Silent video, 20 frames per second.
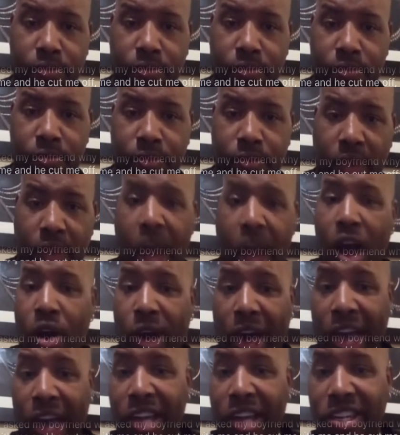How
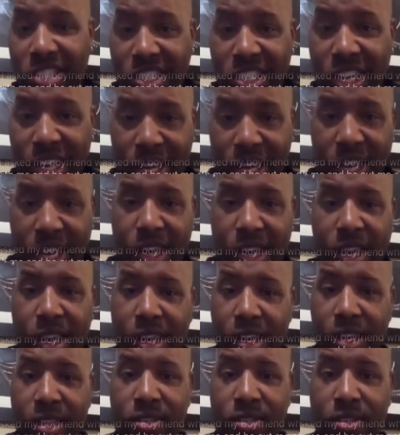ain't shit he
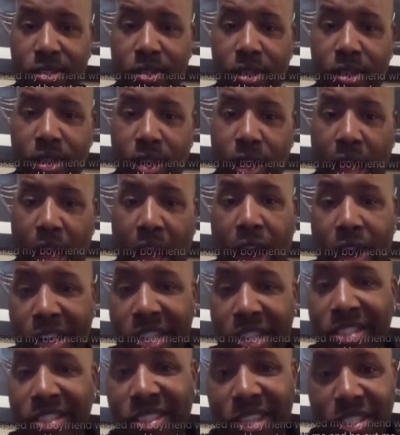is. How
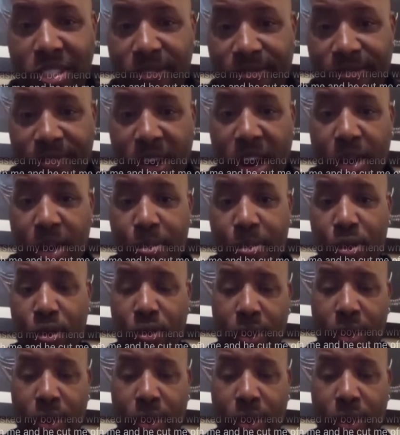he's just a fuck boy.